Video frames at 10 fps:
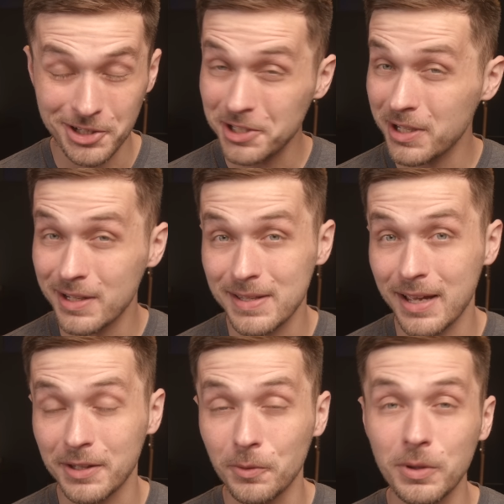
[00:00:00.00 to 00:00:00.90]
Chechnya is
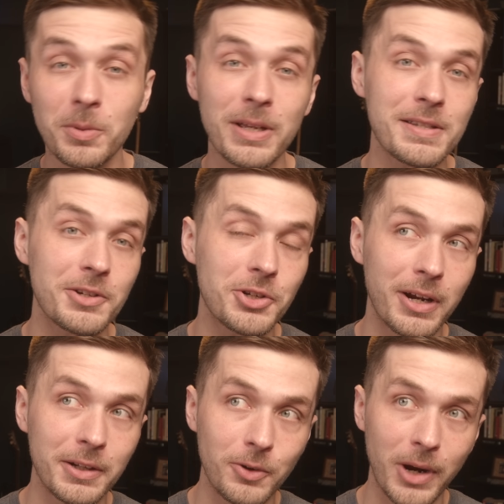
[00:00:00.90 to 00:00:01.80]
not the only place to
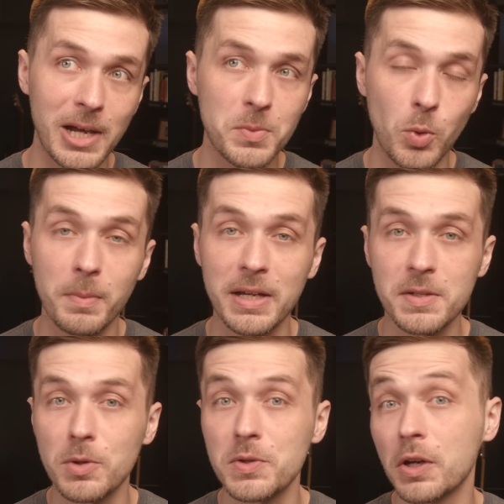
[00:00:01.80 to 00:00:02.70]
try and grasp what
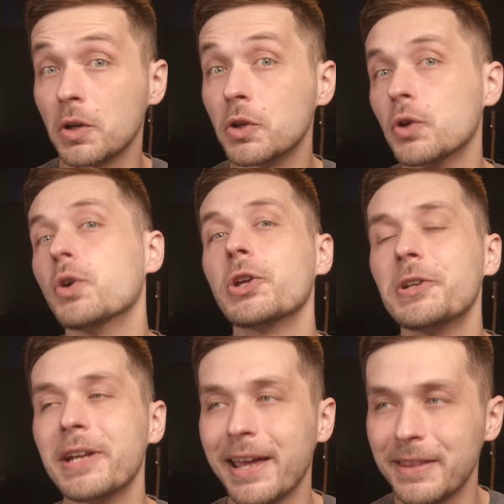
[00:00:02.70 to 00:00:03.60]
makes music
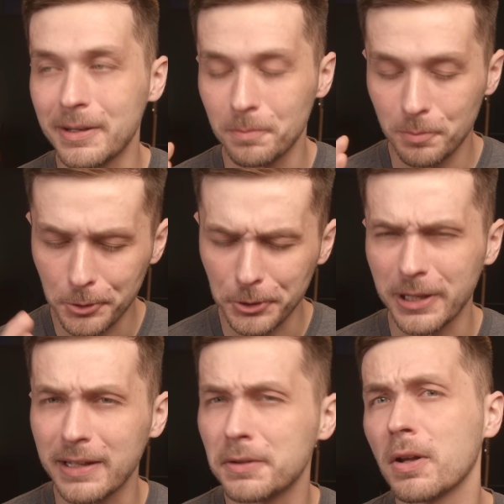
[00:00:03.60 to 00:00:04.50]
good and then put
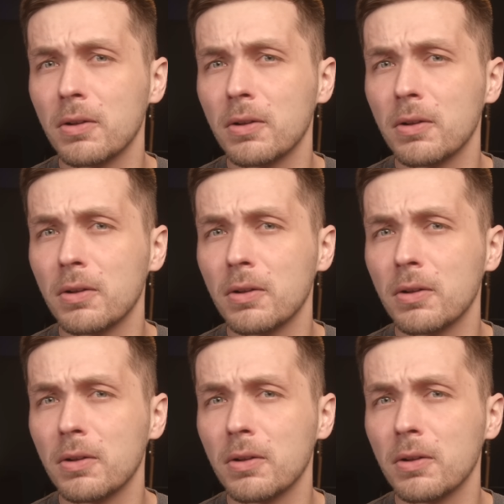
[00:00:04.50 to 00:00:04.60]
it into